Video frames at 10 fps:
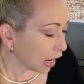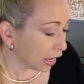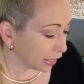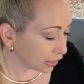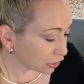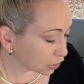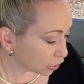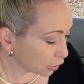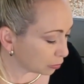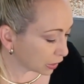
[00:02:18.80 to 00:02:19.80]
I
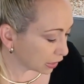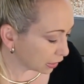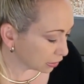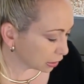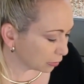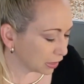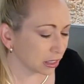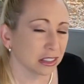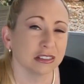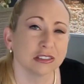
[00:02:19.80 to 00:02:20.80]
started picking some of
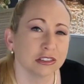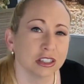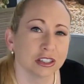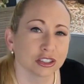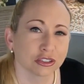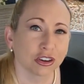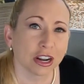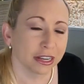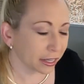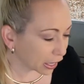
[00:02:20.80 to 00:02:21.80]
the little
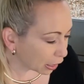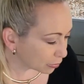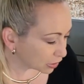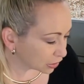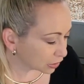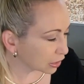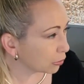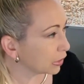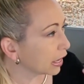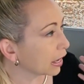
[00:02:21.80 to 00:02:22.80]
scrawny cabbages
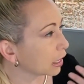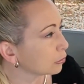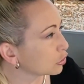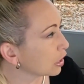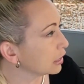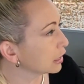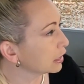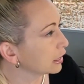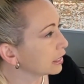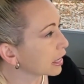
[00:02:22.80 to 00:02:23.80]
that we had. I'm trying to
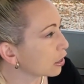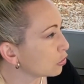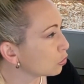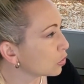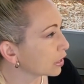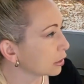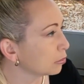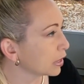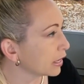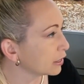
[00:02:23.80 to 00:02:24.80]
clean out one of the
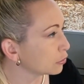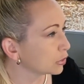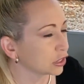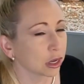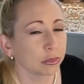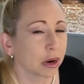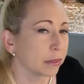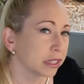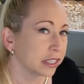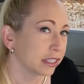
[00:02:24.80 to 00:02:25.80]
beds, which I
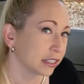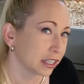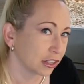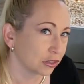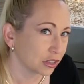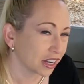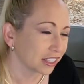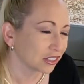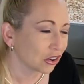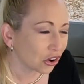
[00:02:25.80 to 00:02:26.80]
probably need to take you
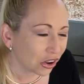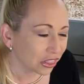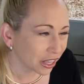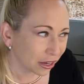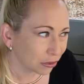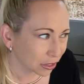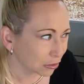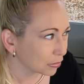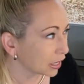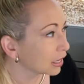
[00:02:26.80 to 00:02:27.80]
guys on that
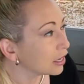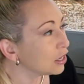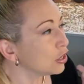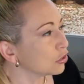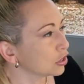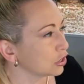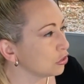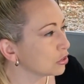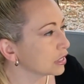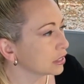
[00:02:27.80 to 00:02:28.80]
with me so that
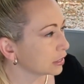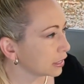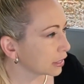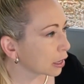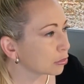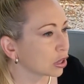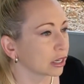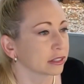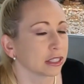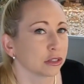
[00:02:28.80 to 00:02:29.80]
you can see that
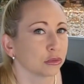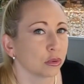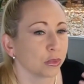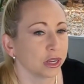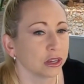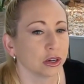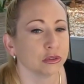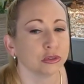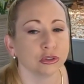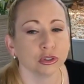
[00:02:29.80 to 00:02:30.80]
process when we
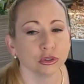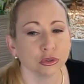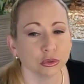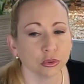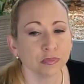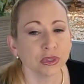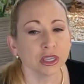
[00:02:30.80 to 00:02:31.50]
go to,